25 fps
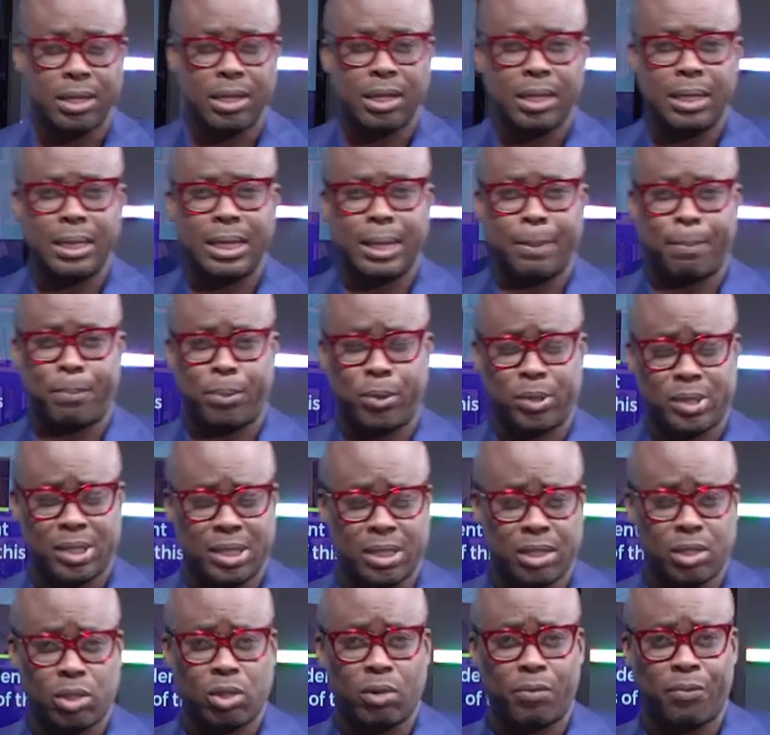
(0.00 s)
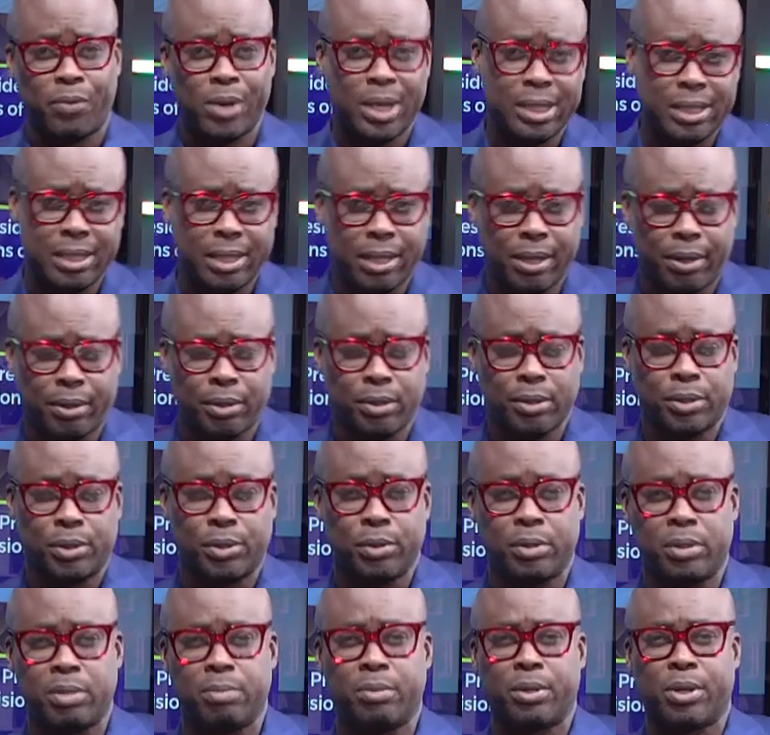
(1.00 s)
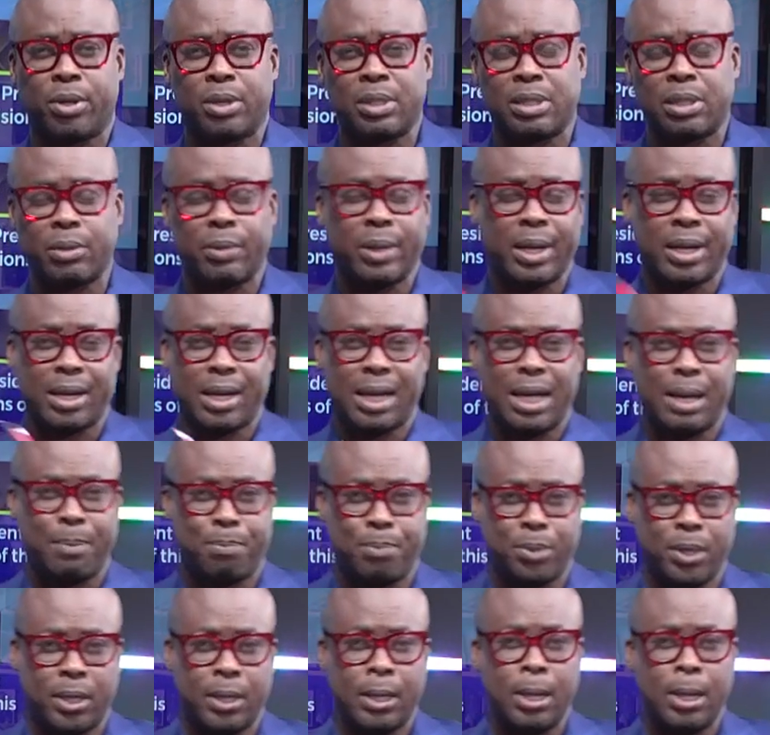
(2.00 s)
the processes of writing the Constitution because they were unhappy